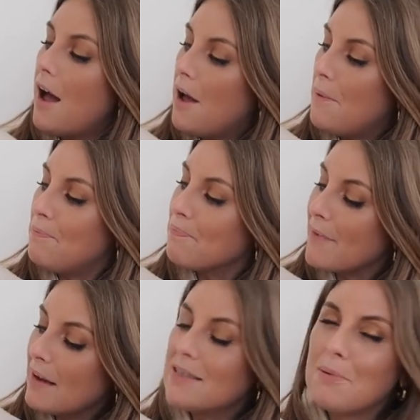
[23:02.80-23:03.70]
Um,
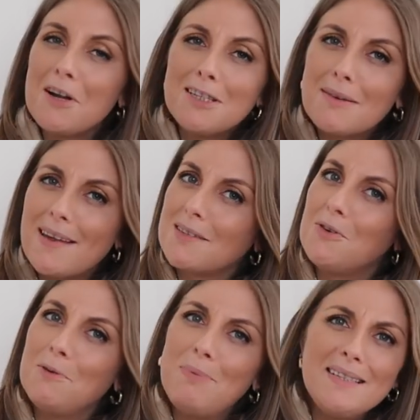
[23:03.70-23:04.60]
if someone knows what that's
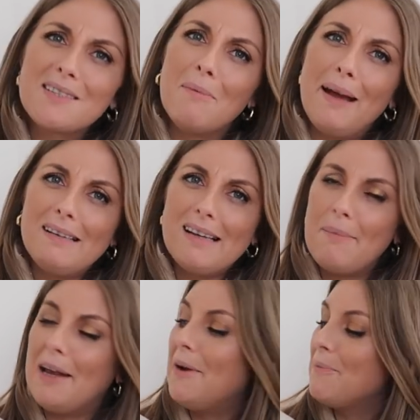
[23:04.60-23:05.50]
called, please comment and
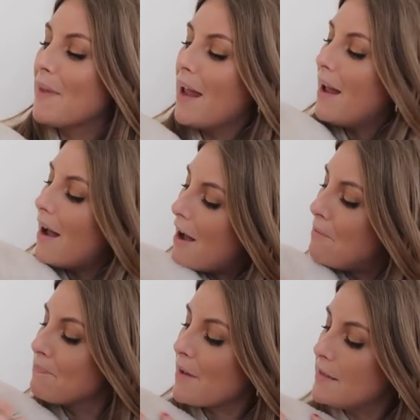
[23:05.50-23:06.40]
let me know.
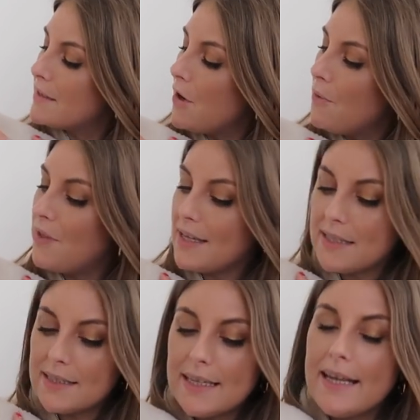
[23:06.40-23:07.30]
Um, so this
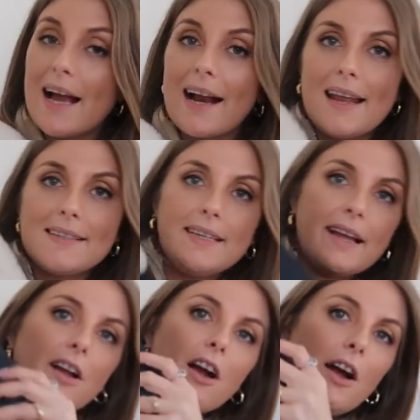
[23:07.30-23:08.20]
is the
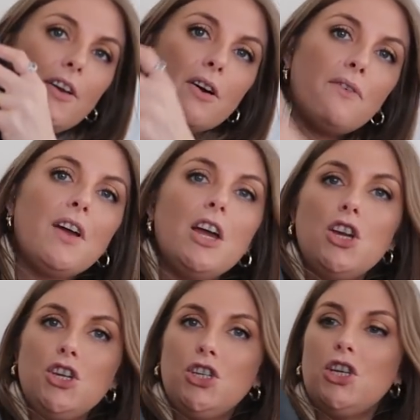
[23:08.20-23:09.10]
classic kind of
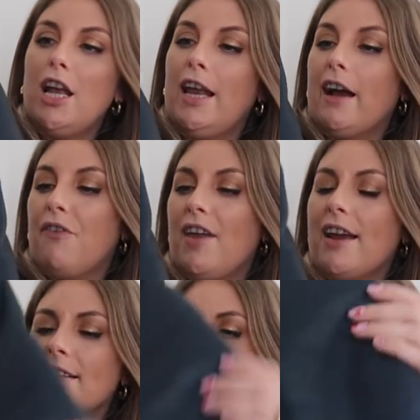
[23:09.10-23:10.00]
shearling, I
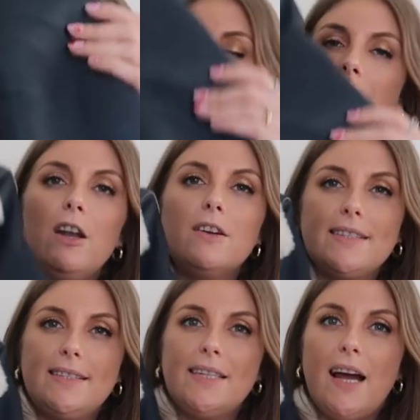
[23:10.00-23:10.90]
think it's called the
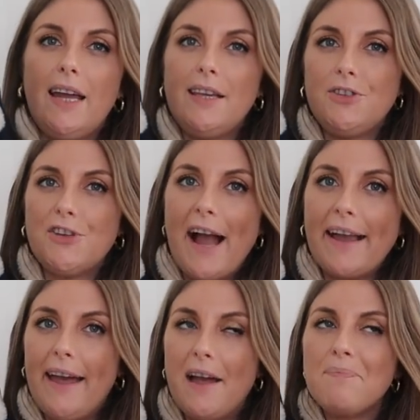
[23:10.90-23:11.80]
Veloci
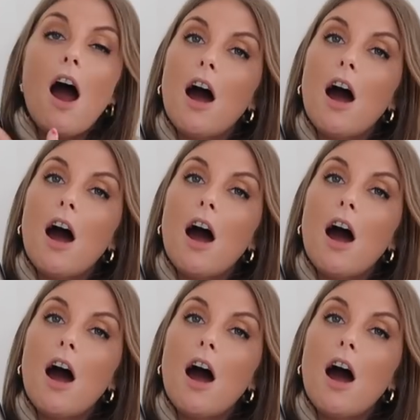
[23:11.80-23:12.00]
jacket.